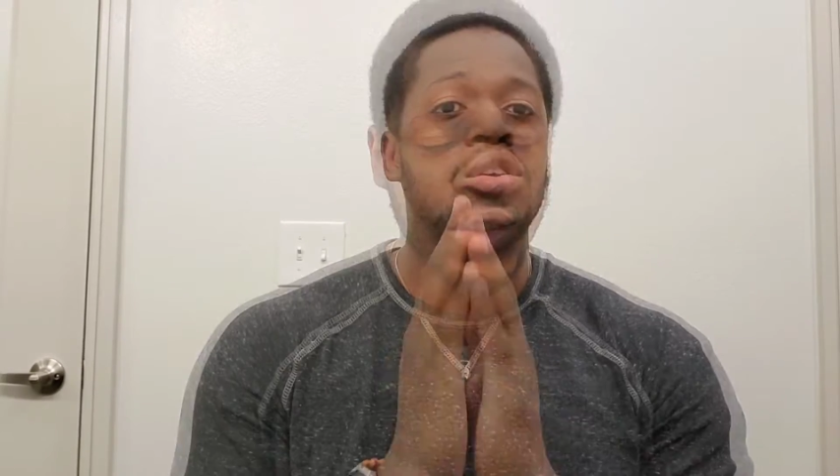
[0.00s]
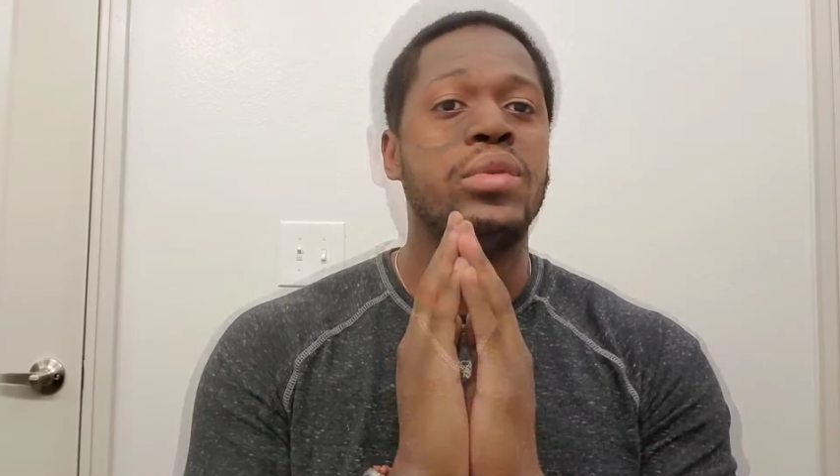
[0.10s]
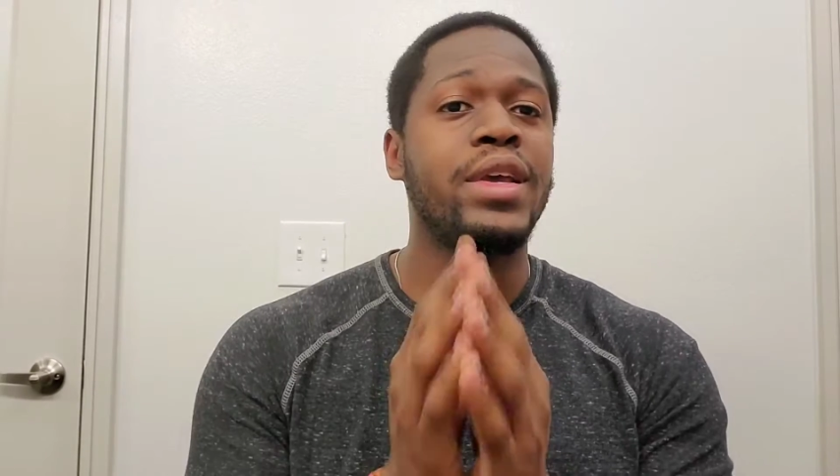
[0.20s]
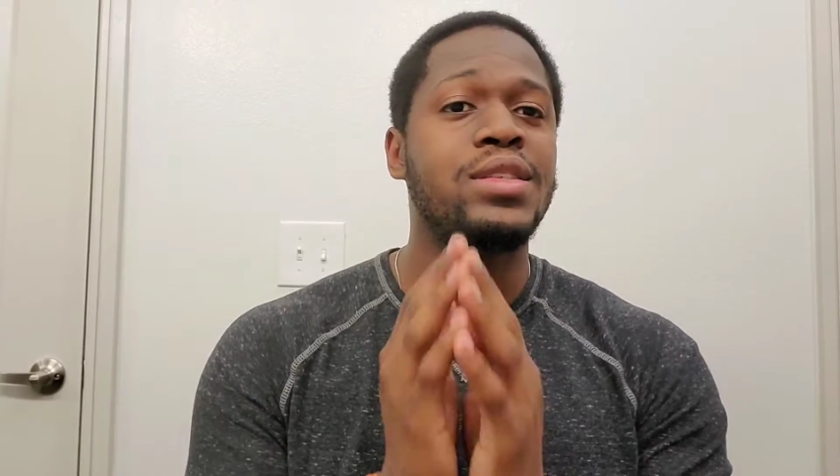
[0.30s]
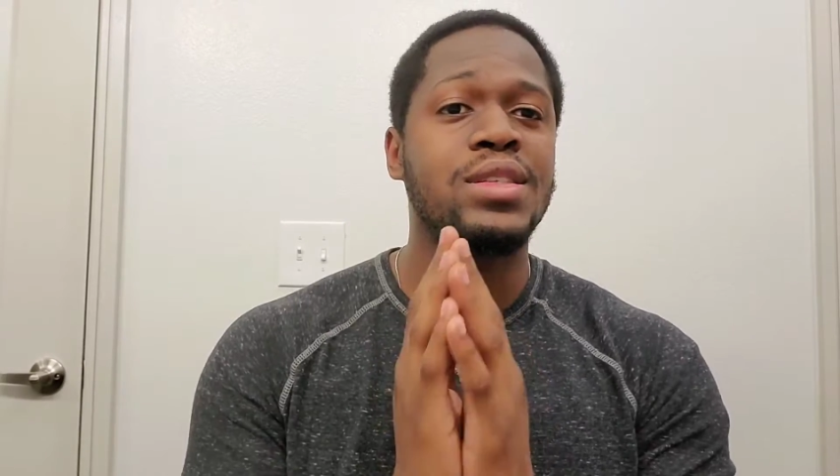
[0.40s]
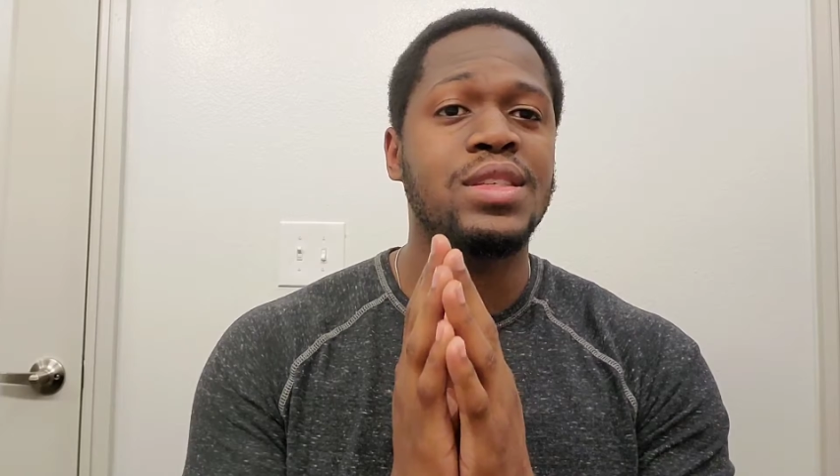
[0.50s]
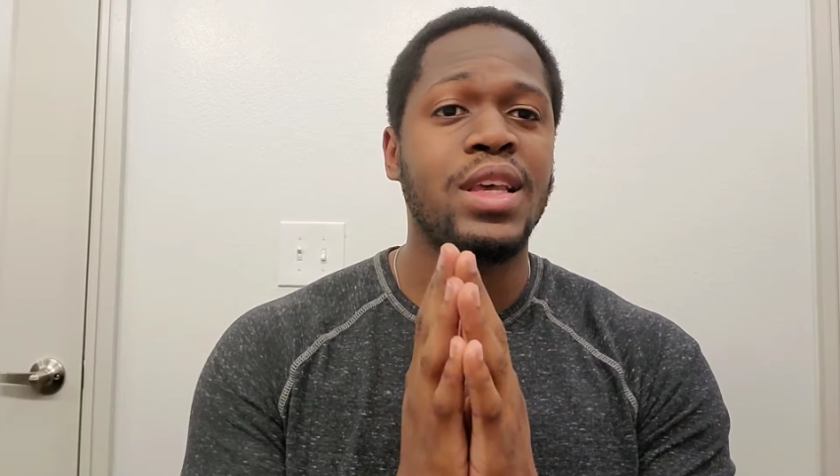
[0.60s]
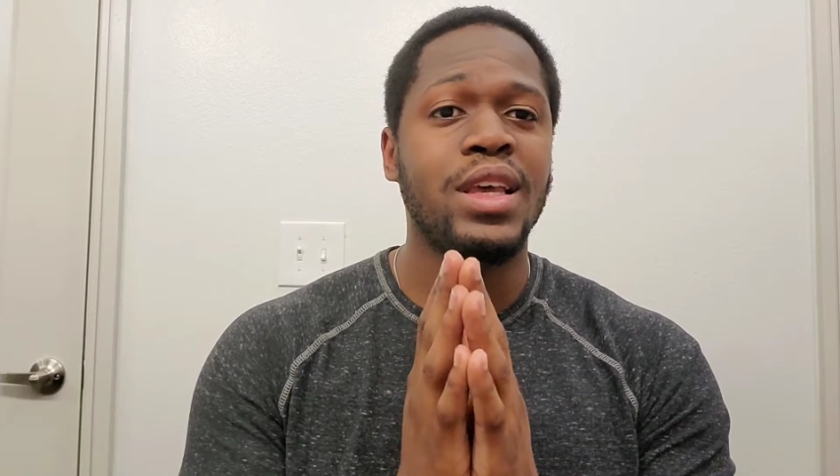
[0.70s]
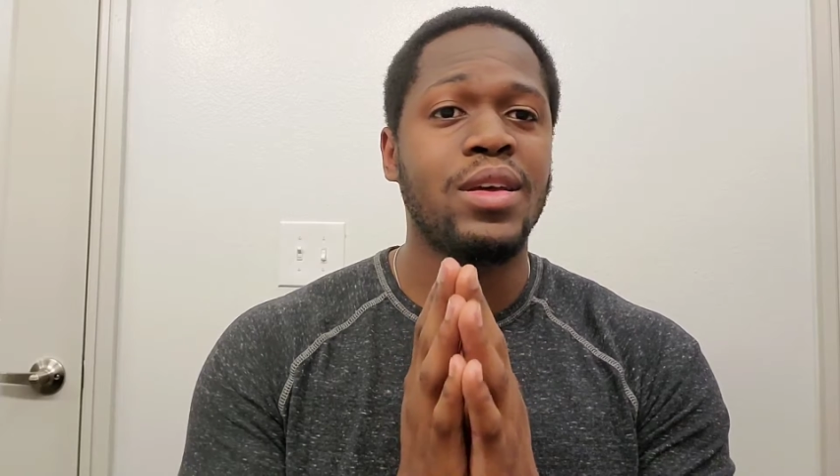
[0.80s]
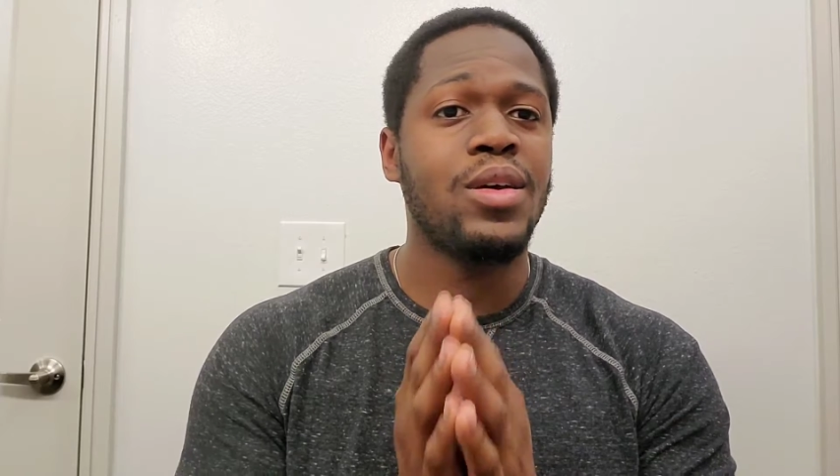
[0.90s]
So needless to
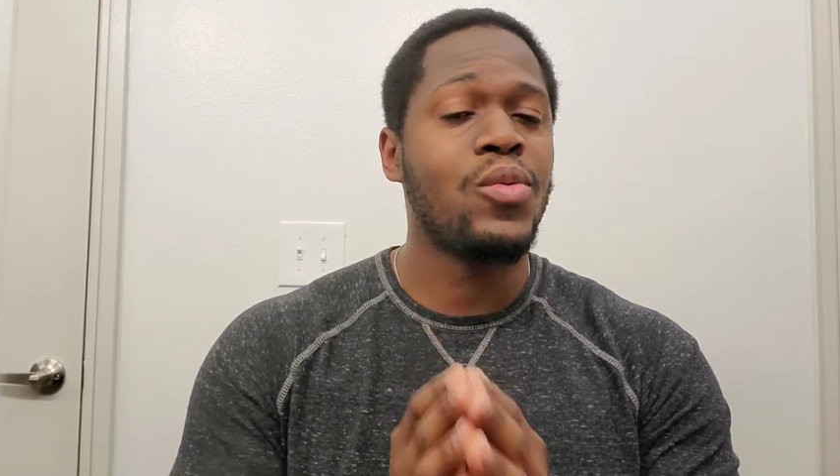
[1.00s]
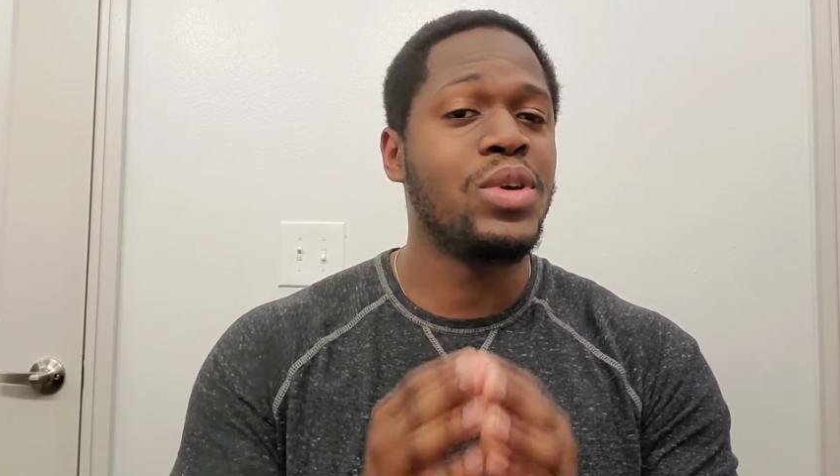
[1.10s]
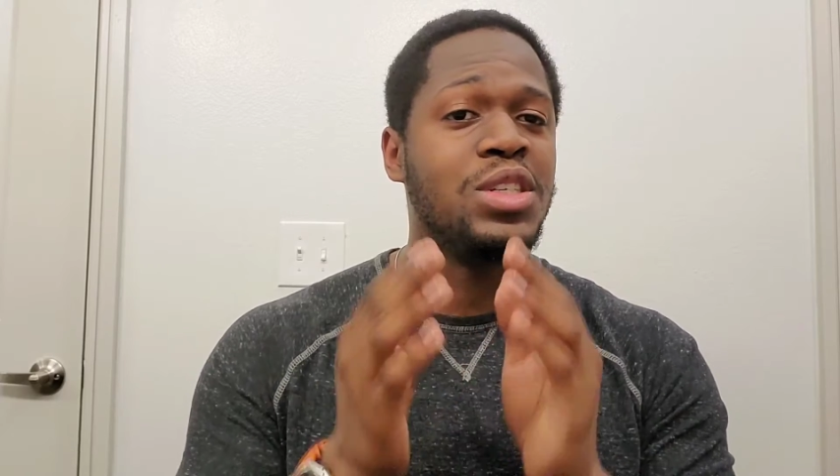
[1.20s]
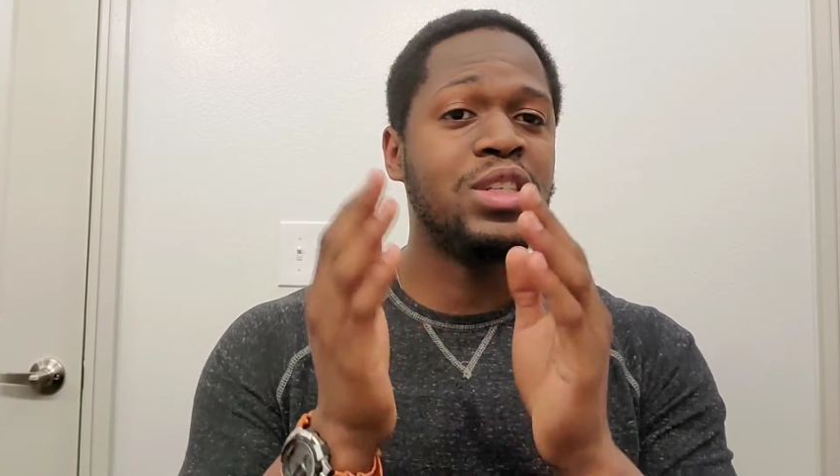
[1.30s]
say, with